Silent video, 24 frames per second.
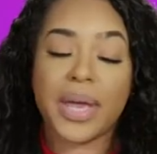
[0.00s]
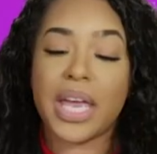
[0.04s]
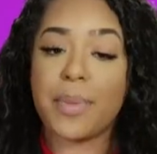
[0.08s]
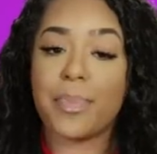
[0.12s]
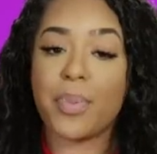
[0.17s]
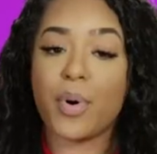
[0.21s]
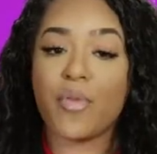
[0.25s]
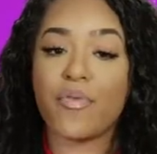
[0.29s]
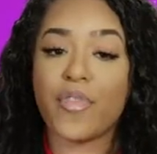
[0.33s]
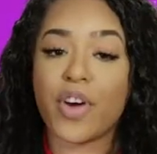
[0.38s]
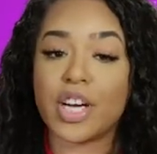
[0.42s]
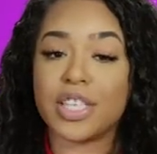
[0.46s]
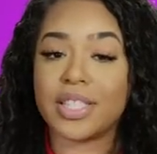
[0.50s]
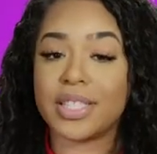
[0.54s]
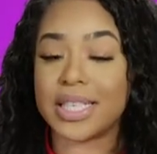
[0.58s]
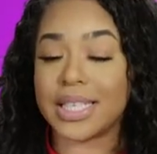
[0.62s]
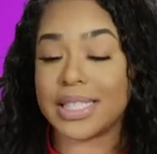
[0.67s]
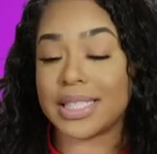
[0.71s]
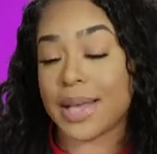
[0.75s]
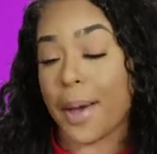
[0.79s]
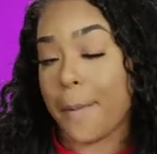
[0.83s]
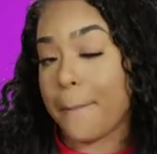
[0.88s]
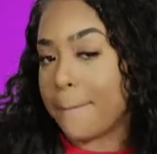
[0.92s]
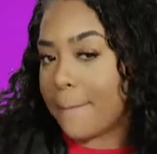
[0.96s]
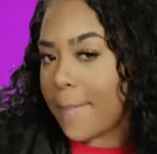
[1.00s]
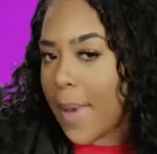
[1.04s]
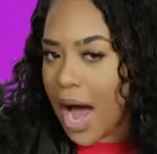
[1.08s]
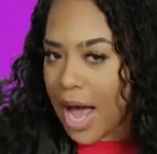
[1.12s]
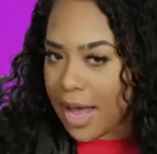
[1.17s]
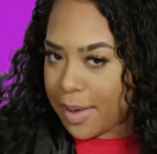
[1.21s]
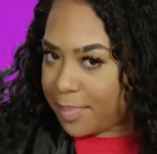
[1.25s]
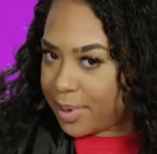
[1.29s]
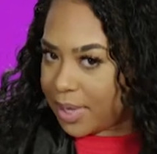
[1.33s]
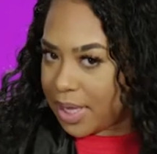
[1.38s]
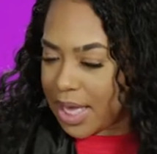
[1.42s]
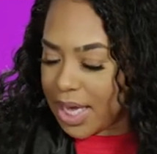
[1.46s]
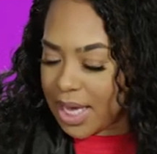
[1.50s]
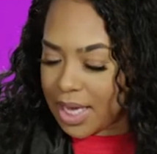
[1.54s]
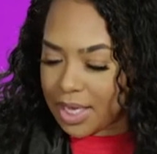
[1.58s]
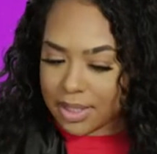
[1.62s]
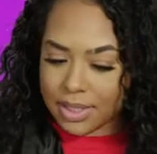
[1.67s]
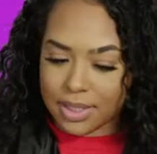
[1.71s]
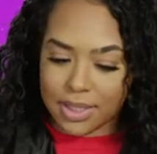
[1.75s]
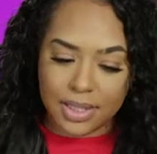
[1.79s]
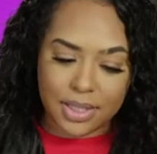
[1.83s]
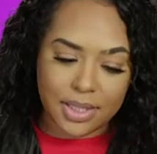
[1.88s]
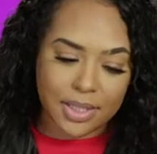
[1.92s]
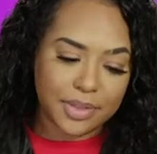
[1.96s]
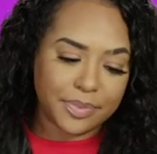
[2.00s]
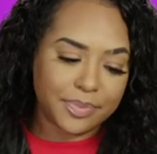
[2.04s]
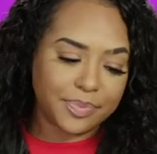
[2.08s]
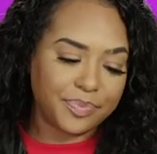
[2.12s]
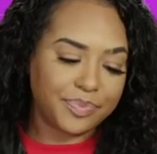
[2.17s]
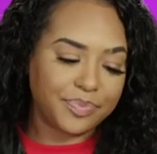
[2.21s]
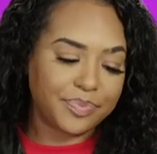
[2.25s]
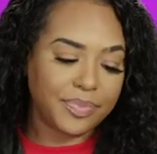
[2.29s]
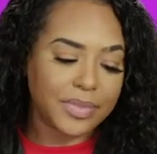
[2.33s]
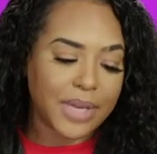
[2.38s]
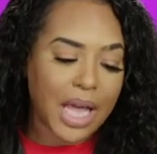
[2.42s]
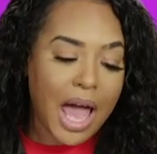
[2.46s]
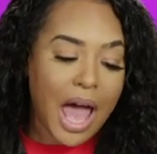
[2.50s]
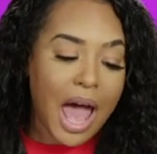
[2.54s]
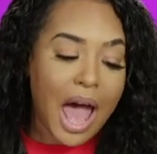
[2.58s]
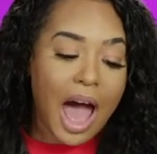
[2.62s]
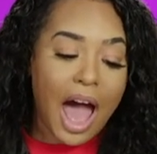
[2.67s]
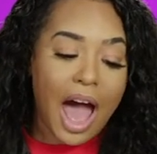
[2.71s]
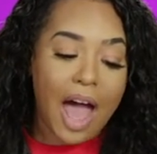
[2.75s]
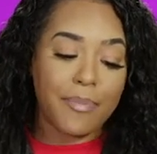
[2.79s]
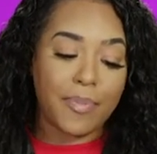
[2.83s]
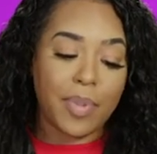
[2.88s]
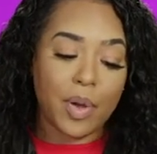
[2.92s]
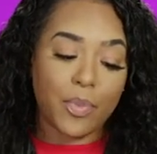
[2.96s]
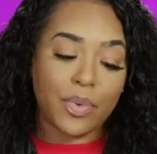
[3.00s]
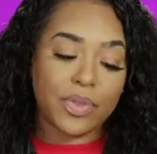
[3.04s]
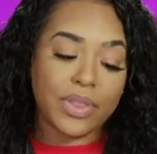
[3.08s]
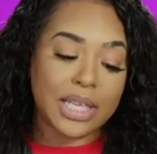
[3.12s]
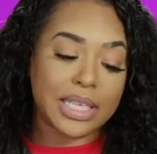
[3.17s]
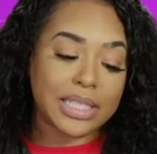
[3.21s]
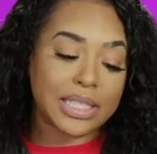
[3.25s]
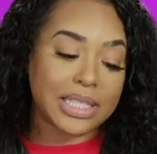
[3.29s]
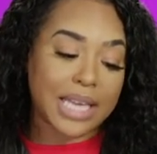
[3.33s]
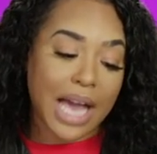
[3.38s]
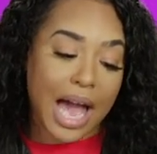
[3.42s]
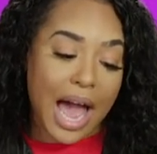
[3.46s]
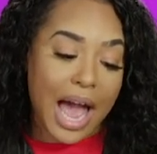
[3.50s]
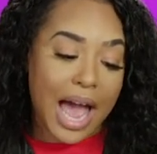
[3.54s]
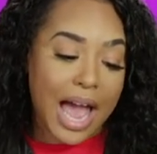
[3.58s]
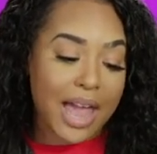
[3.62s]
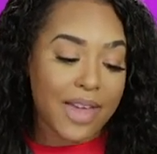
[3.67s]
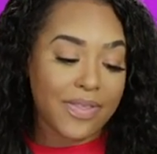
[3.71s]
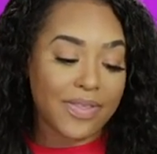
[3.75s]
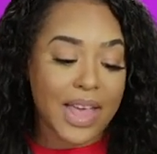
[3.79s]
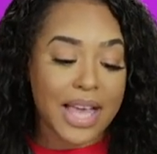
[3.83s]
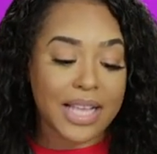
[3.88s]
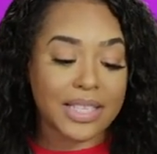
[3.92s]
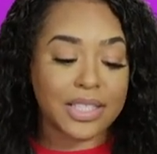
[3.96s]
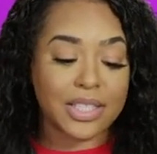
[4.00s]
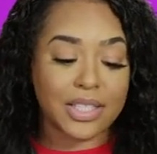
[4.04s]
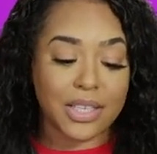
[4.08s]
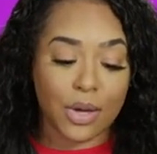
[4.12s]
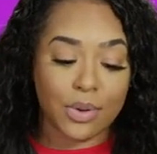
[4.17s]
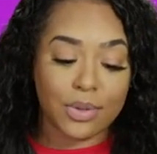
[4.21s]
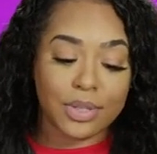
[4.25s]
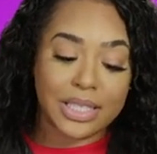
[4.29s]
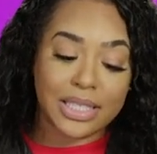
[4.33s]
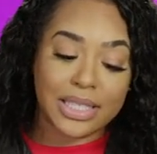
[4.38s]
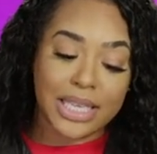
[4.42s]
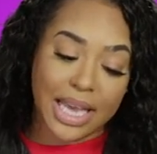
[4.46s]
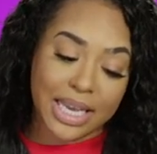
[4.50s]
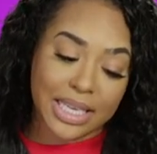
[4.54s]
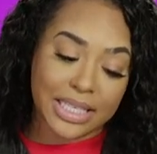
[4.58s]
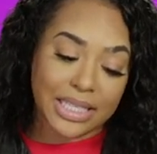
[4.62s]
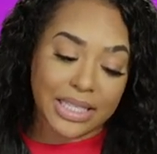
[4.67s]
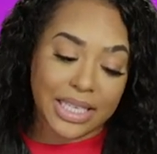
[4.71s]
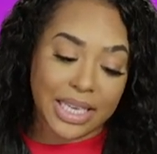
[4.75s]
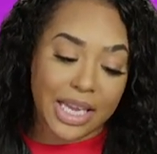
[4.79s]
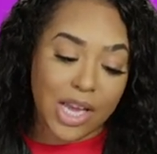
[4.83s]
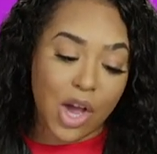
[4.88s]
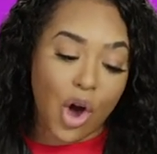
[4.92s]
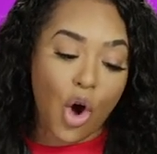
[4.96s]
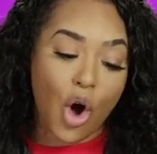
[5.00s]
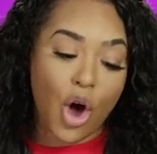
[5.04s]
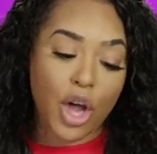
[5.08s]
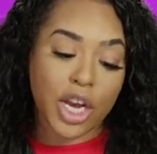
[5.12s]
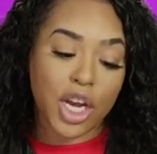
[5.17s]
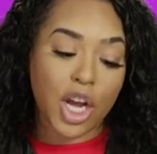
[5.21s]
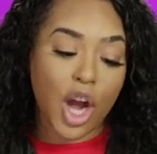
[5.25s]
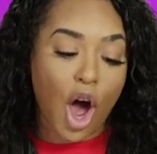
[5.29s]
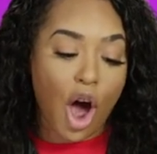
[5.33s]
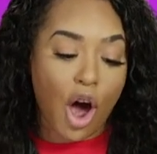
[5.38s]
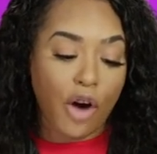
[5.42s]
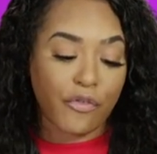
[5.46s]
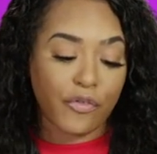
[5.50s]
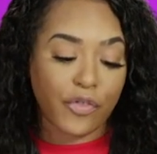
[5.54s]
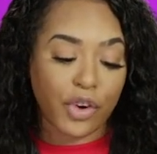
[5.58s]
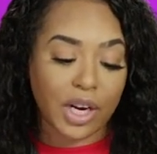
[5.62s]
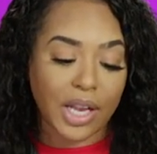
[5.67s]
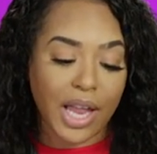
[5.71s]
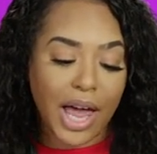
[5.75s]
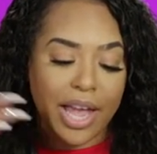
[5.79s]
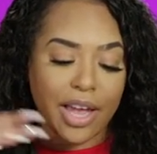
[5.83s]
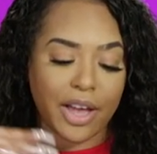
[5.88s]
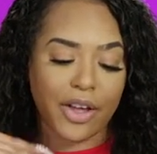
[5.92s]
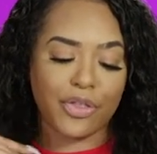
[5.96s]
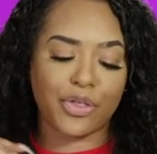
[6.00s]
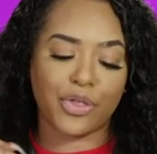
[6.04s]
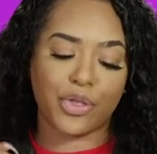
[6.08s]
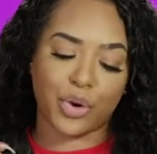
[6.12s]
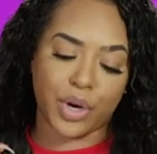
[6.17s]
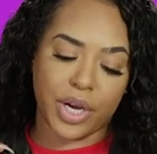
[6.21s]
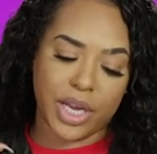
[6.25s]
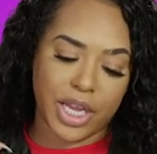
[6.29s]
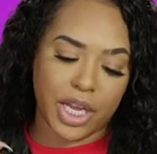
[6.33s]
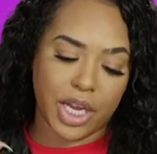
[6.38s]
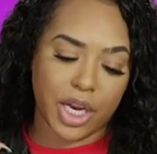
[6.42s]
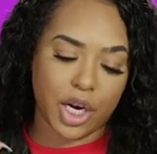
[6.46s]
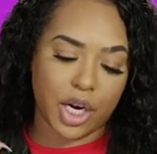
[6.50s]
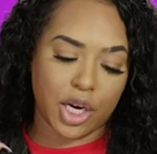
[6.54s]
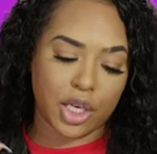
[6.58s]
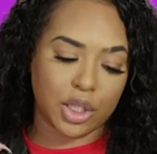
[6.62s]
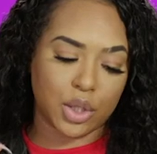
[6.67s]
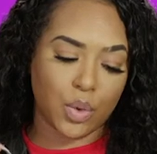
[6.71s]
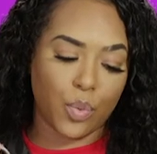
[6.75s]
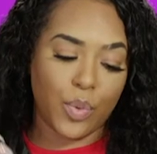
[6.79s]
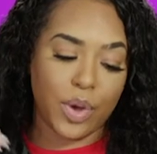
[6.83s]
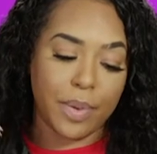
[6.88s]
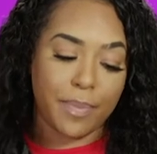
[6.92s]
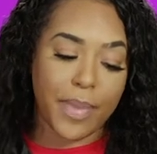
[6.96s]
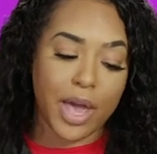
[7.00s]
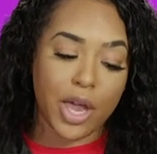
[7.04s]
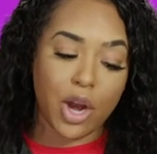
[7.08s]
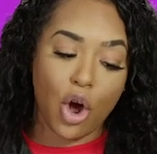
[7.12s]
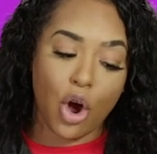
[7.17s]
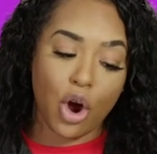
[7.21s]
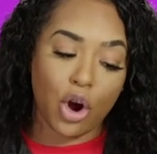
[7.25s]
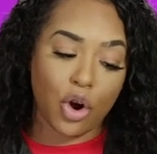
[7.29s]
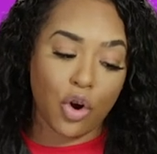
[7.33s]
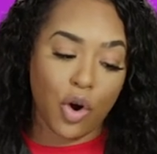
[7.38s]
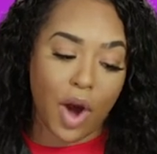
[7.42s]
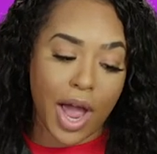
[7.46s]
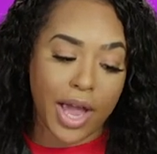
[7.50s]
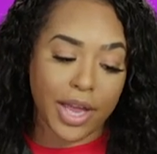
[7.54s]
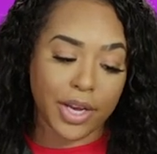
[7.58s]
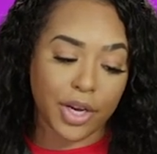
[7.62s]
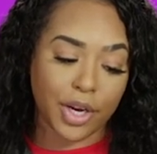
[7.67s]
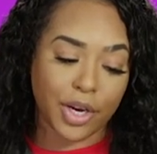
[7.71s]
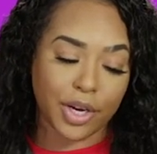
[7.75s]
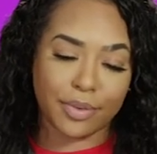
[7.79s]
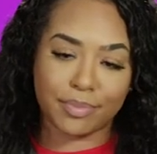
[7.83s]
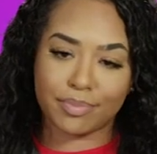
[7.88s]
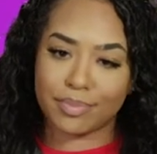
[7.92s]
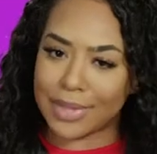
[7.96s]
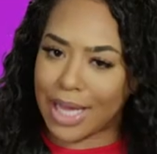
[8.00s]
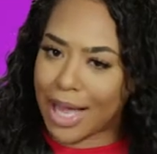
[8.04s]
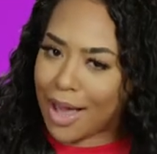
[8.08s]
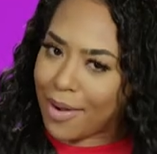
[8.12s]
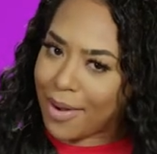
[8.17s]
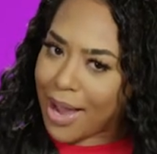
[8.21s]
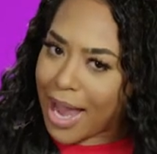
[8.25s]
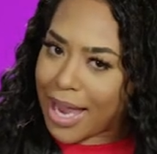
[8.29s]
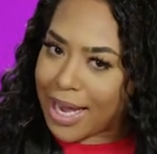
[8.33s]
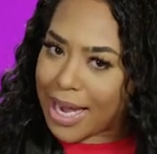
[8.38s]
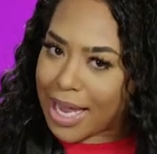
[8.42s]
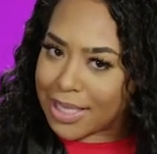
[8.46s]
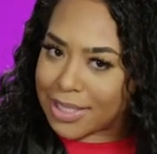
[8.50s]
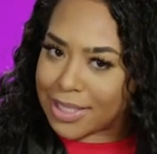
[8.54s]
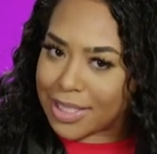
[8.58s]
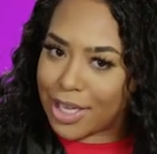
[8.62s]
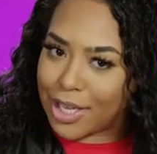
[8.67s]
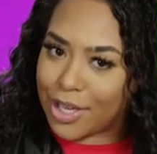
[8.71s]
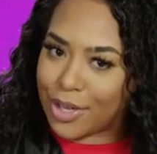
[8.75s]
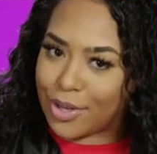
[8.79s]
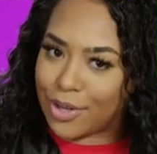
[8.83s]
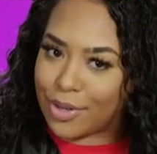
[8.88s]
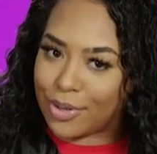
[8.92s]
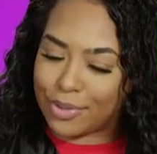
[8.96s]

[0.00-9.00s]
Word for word: people versus my place. I've been with this guy that's so sexy on and off for like three years. We met on Grindr. Okay, that's cute.